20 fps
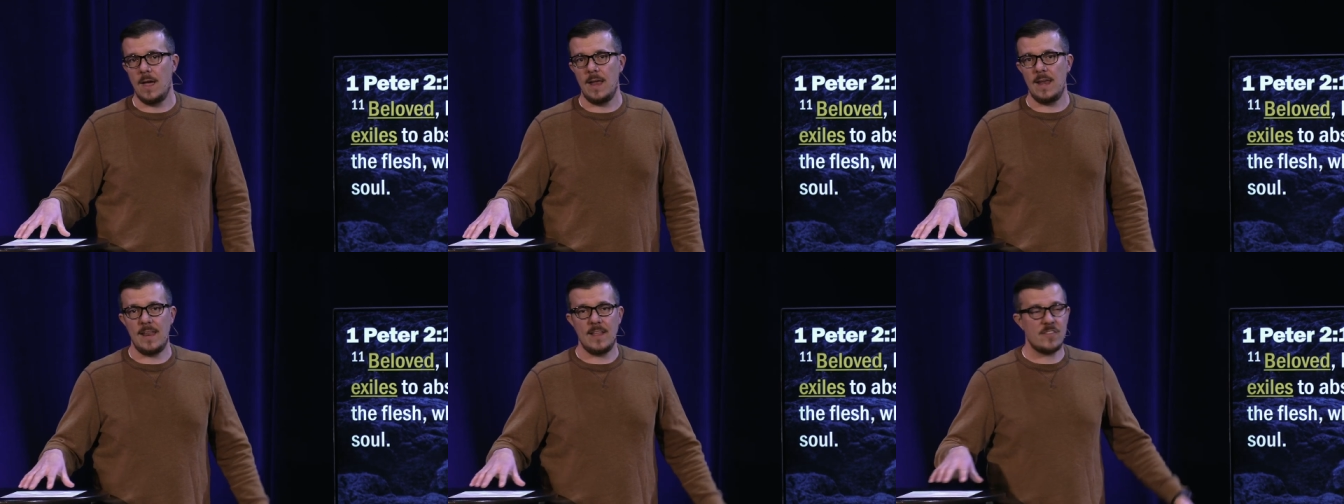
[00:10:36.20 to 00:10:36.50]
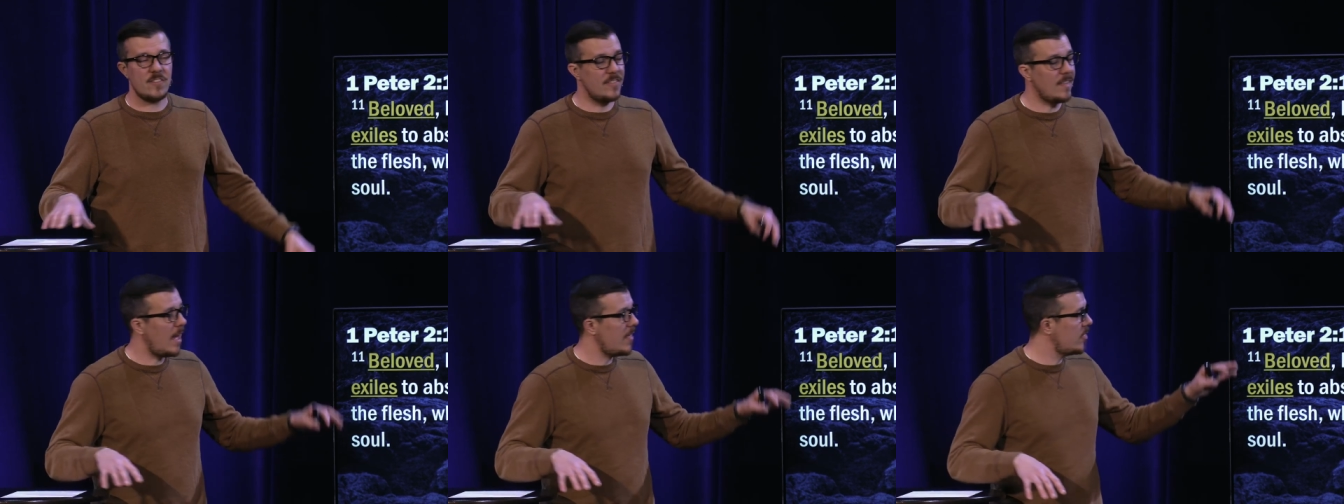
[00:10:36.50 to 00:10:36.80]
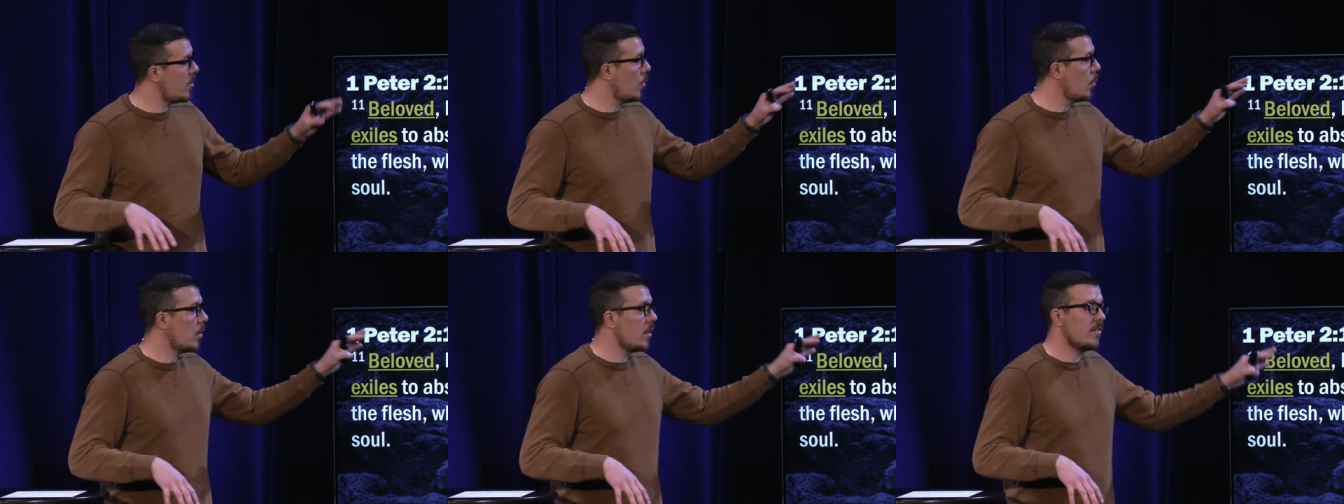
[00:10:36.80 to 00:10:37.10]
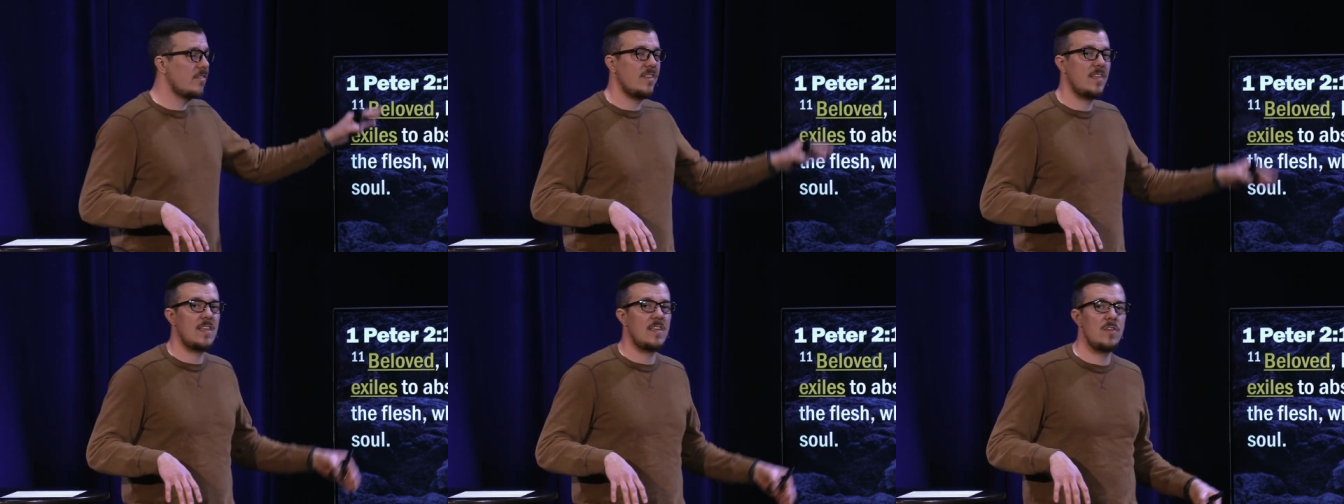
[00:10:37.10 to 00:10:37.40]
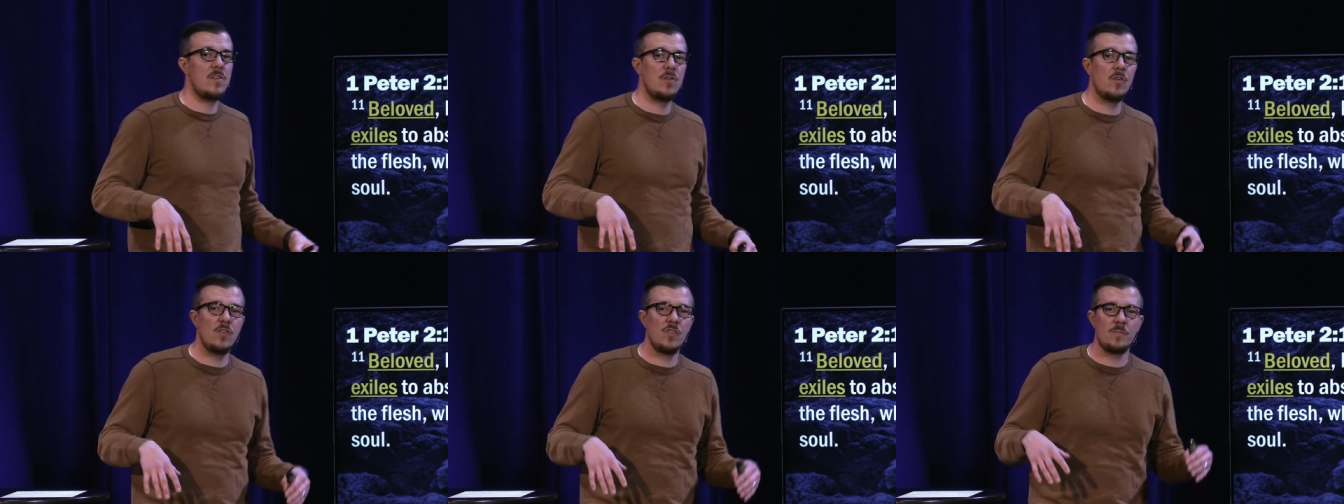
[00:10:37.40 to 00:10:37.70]
and it's not the words he
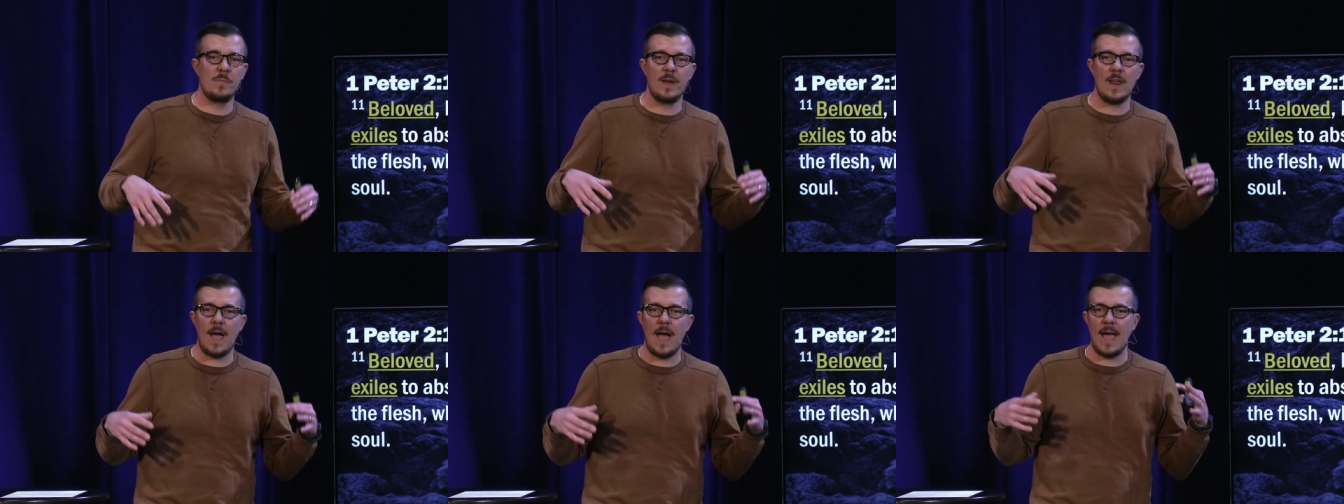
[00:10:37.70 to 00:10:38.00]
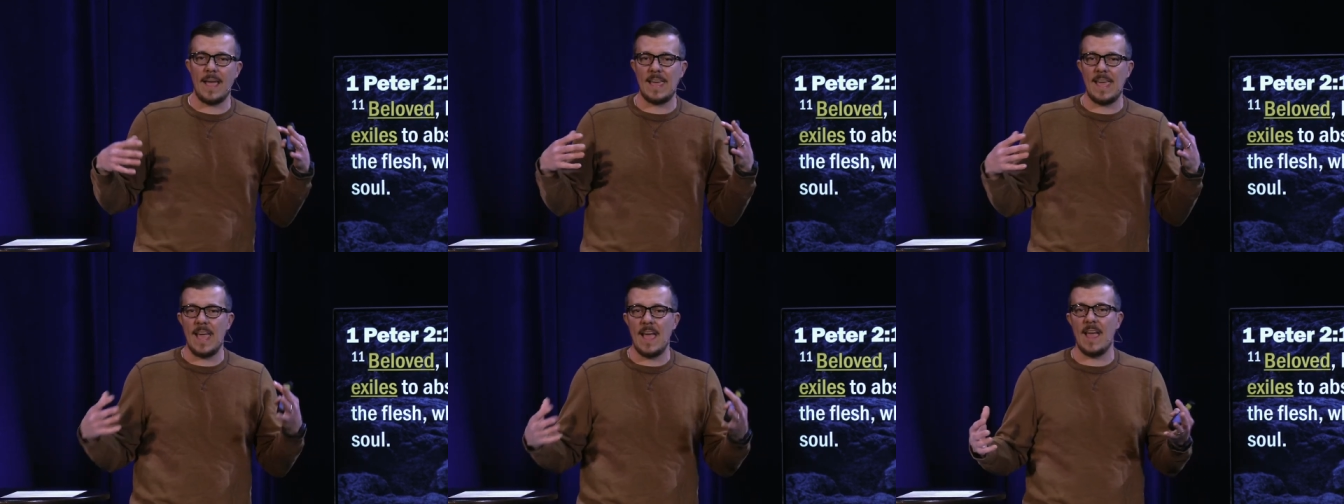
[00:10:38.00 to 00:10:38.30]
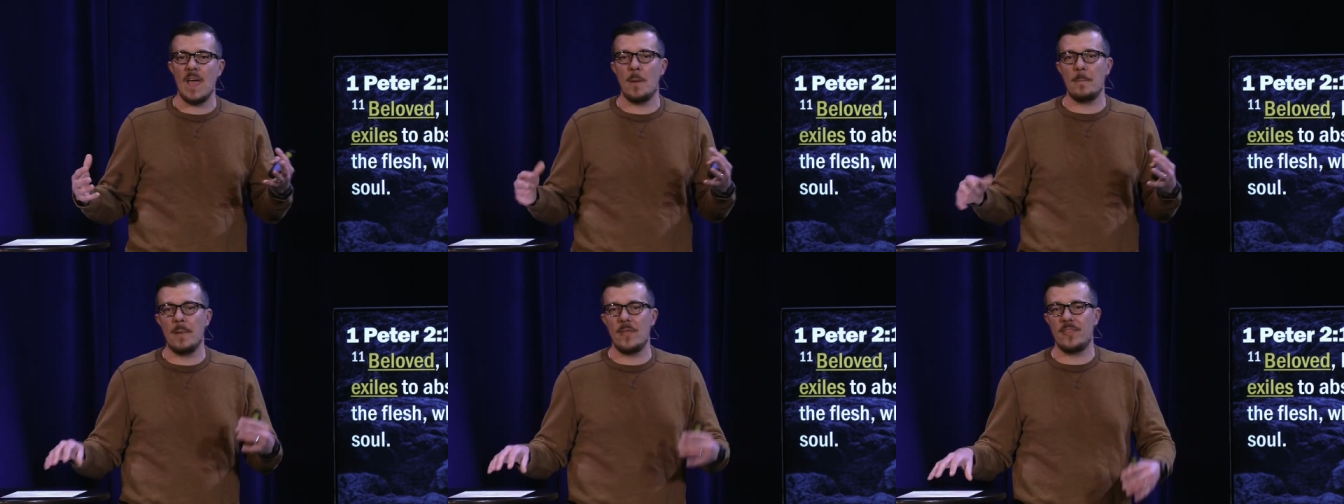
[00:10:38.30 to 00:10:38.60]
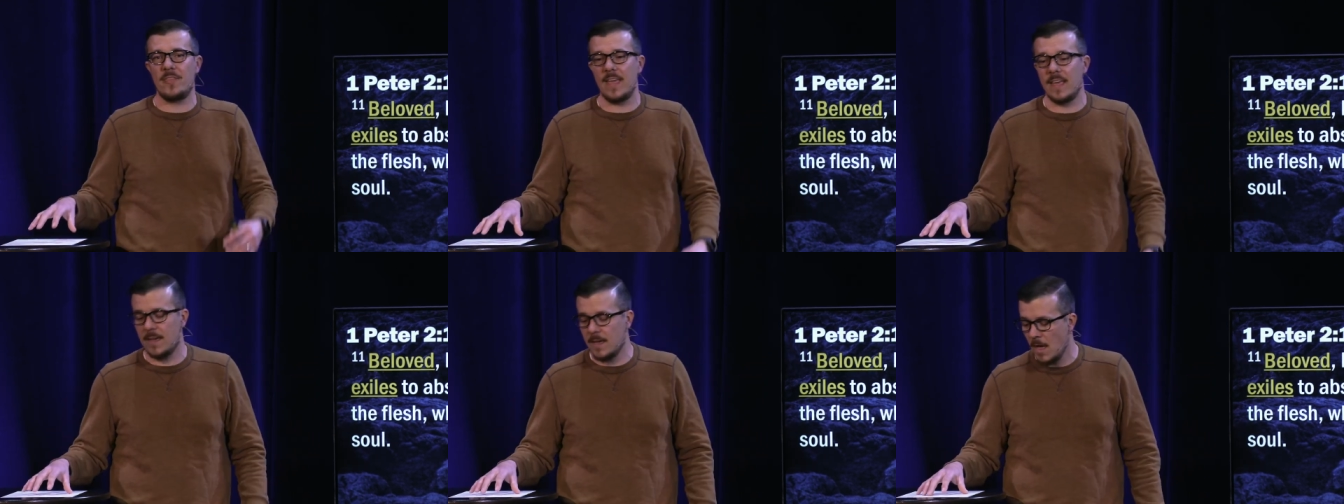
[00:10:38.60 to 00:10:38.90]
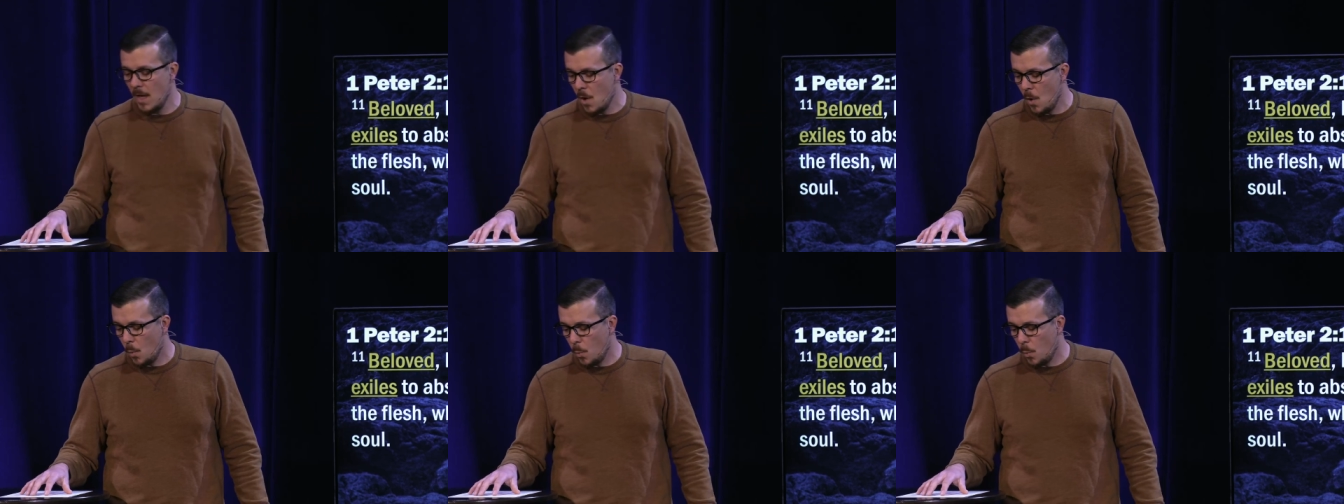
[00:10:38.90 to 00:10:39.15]
used, but I can't help but think